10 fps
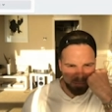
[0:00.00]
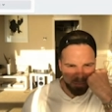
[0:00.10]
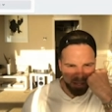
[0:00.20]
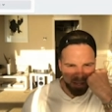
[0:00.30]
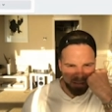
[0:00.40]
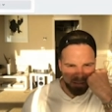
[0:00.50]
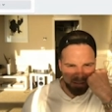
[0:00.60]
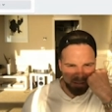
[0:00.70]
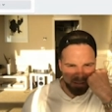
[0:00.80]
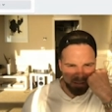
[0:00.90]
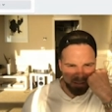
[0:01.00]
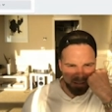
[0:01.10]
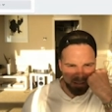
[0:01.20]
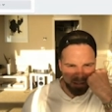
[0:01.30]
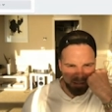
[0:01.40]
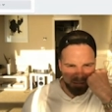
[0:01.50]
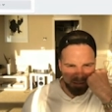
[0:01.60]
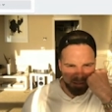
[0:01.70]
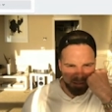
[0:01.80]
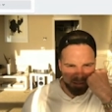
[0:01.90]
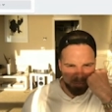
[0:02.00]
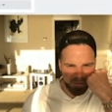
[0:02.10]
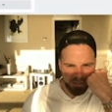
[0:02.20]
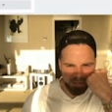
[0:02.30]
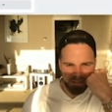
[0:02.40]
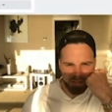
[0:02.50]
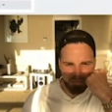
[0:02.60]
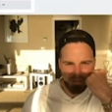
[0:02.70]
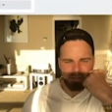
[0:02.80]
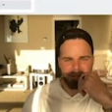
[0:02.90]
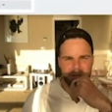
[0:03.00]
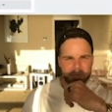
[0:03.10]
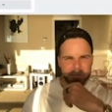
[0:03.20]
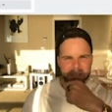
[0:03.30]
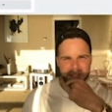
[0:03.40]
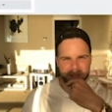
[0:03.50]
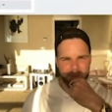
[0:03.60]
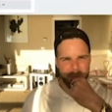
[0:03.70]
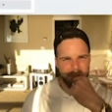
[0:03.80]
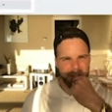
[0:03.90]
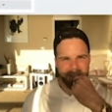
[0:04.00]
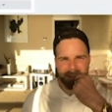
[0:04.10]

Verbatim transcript: But yeah, everything looks pretty good. Let me know your number one takeaway, buddy.